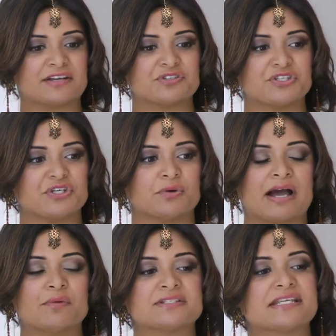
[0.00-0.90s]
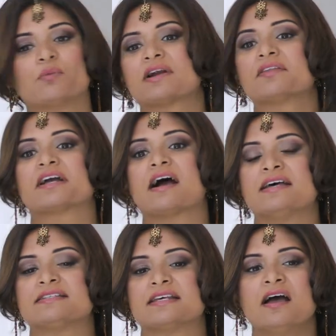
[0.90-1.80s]
next to you. I would say one of the
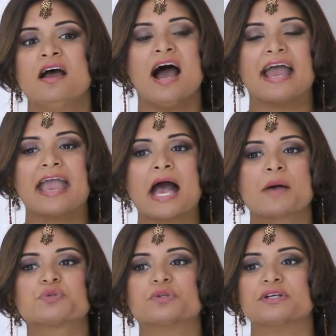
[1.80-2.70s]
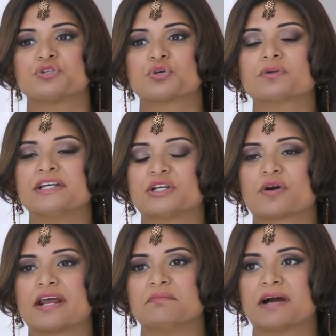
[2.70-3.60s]
guys that I absolutely and totally
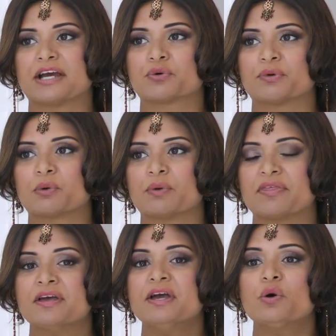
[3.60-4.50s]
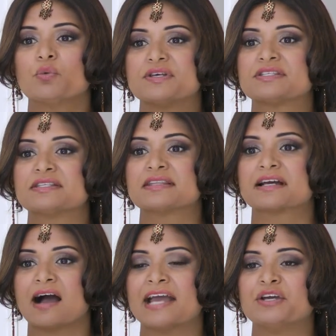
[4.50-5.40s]
credit my career with was
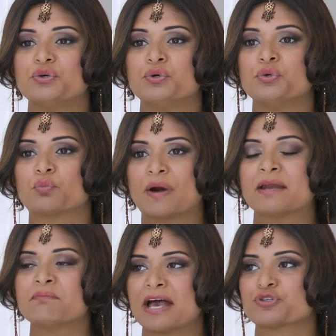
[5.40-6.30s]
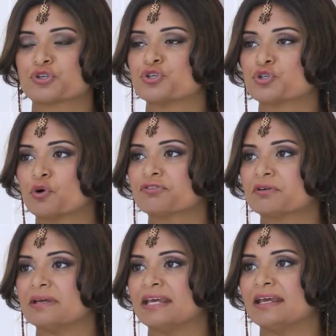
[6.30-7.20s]
the guy who ran Master Control
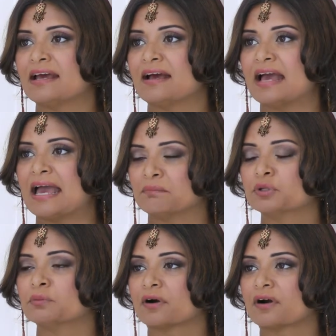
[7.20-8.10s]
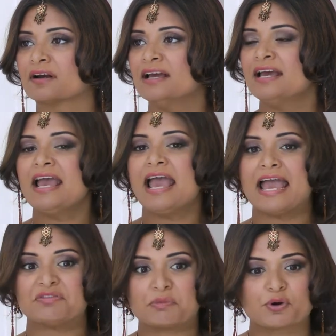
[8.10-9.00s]
for me at Bloomberg,
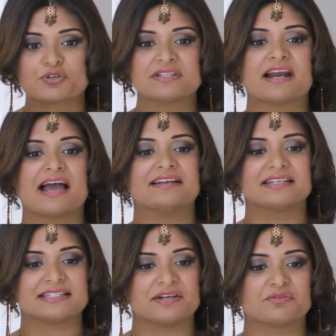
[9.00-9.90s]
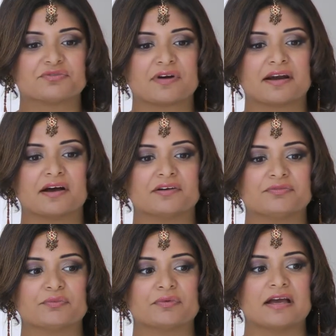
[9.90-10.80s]
and the person that I had to sit in front of
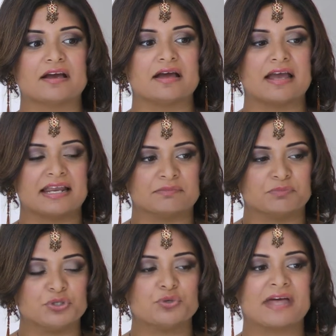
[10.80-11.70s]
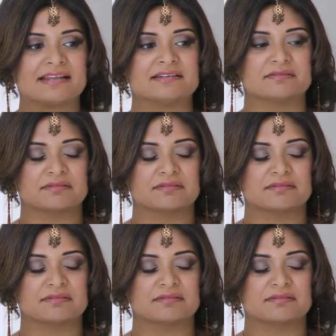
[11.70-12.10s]
and do that